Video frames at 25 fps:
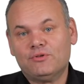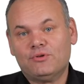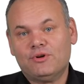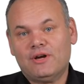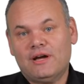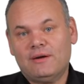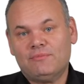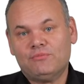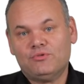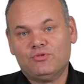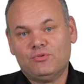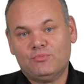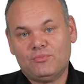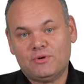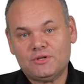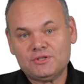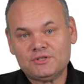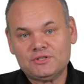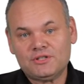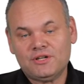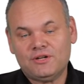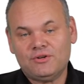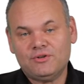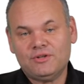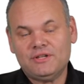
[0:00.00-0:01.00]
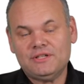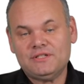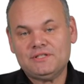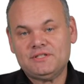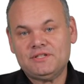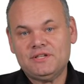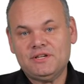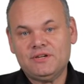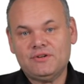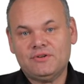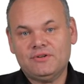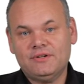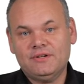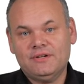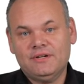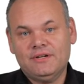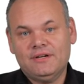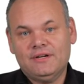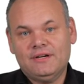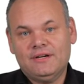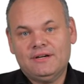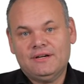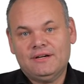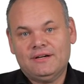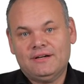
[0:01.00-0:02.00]
to come to Moscow this year,
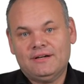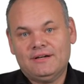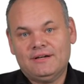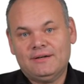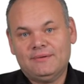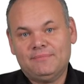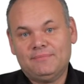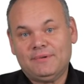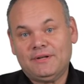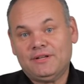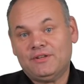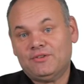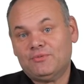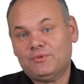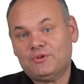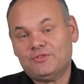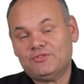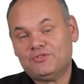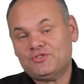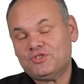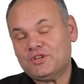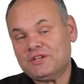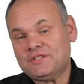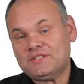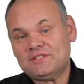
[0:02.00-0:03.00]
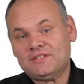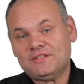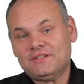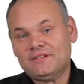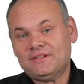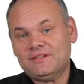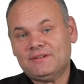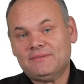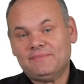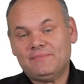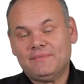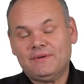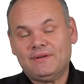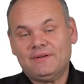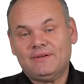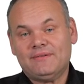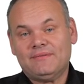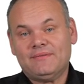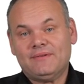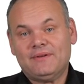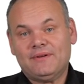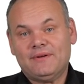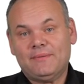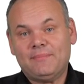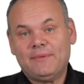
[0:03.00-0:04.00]
but it was just a
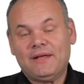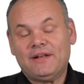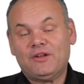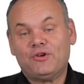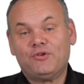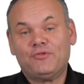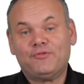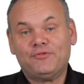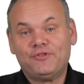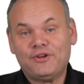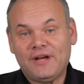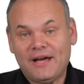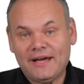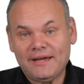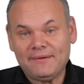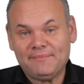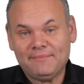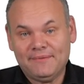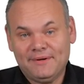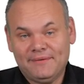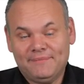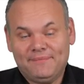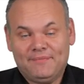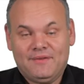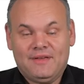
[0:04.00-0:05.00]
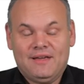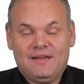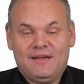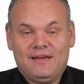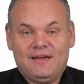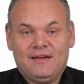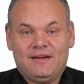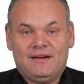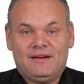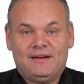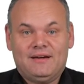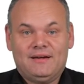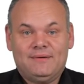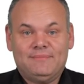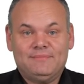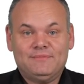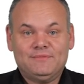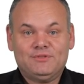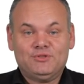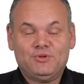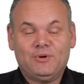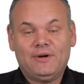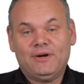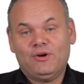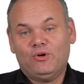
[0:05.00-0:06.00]
matter of time.
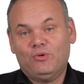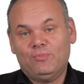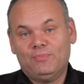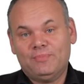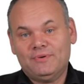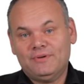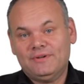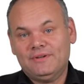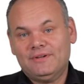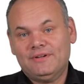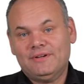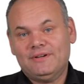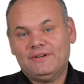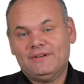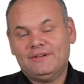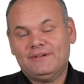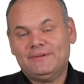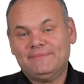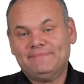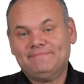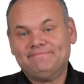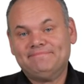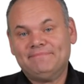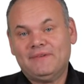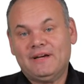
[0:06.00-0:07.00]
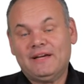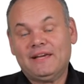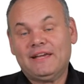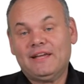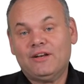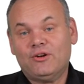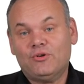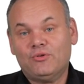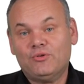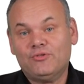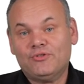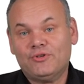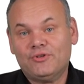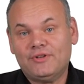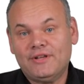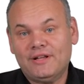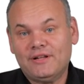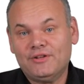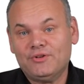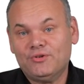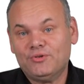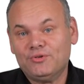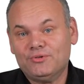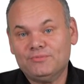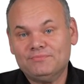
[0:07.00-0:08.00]
So I hope I can also
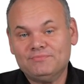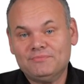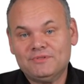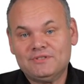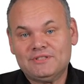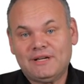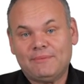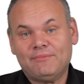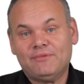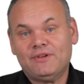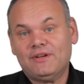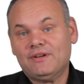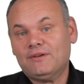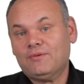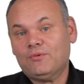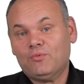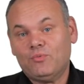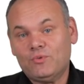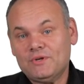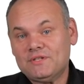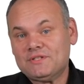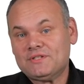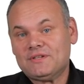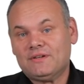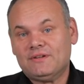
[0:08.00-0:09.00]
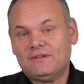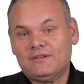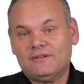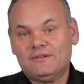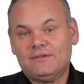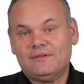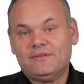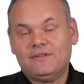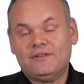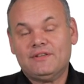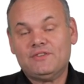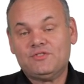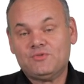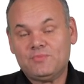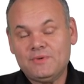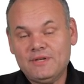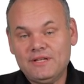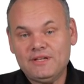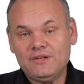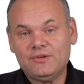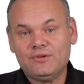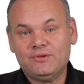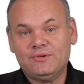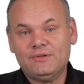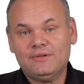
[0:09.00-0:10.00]
tell you something with this
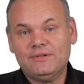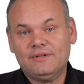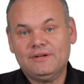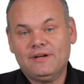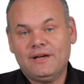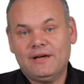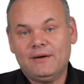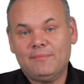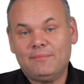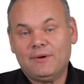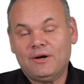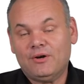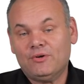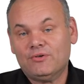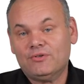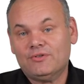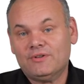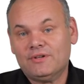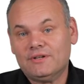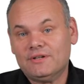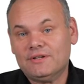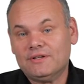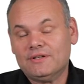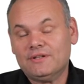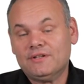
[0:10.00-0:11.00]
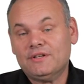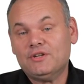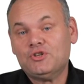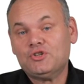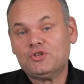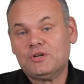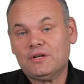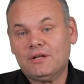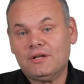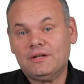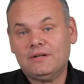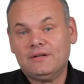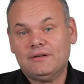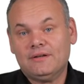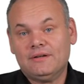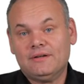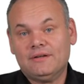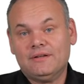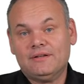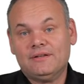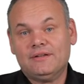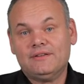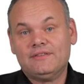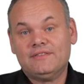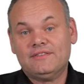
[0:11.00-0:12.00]
video about
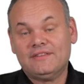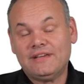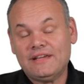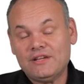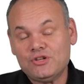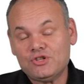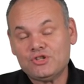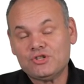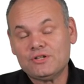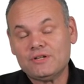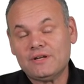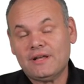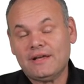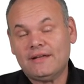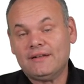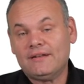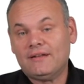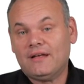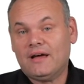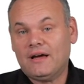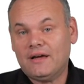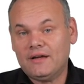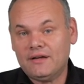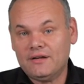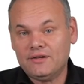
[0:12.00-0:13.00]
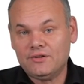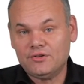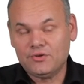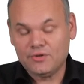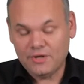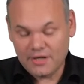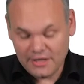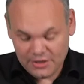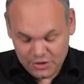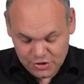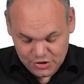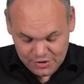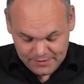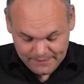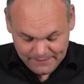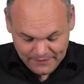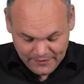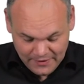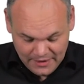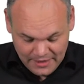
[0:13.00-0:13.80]
digitalization and higher education.